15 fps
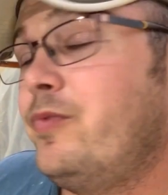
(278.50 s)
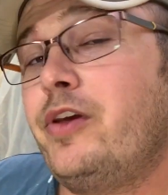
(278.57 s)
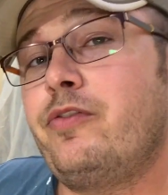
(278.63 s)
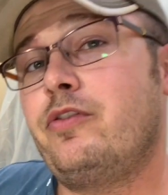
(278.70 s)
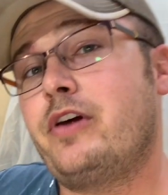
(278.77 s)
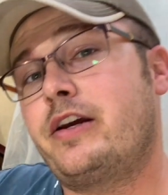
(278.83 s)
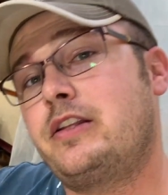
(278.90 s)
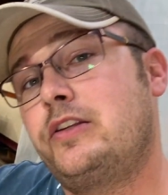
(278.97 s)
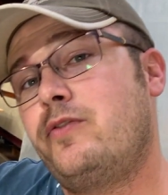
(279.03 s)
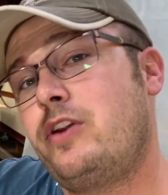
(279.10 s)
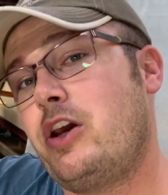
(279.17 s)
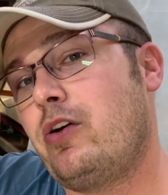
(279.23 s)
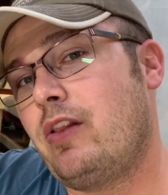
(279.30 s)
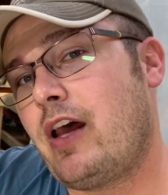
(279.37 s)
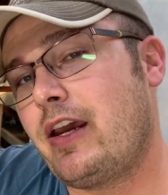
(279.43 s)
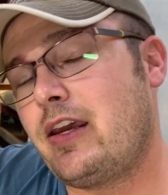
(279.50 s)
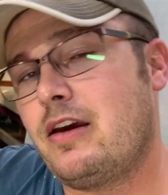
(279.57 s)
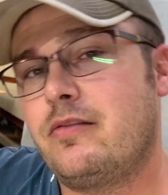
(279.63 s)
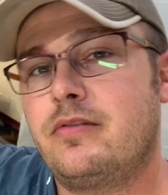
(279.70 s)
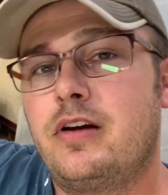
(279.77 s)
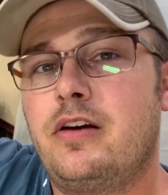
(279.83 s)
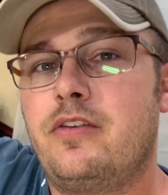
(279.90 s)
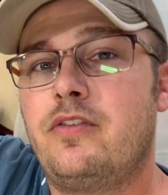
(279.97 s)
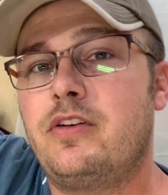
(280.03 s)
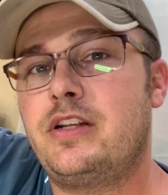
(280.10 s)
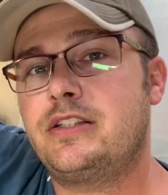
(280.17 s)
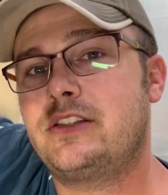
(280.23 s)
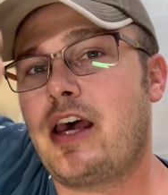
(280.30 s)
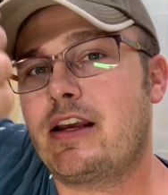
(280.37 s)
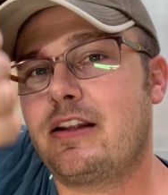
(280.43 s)
if you like this video, like it you
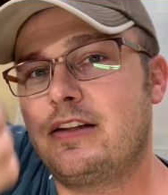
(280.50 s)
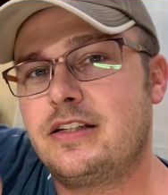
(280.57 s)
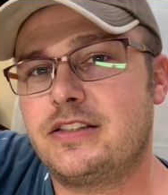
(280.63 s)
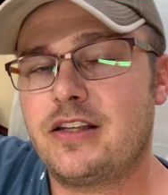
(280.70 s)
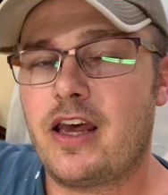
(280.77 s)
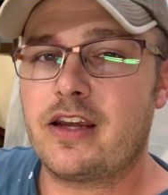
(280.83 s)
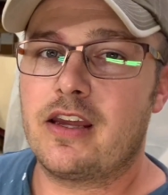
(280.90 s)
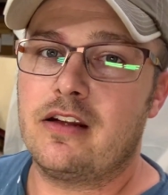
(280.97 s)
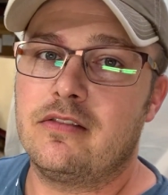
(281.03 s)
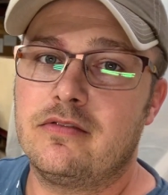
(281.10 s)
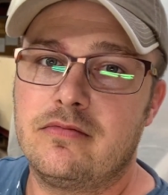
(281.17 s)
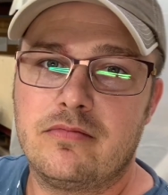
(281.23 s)
disliked it, dislike it.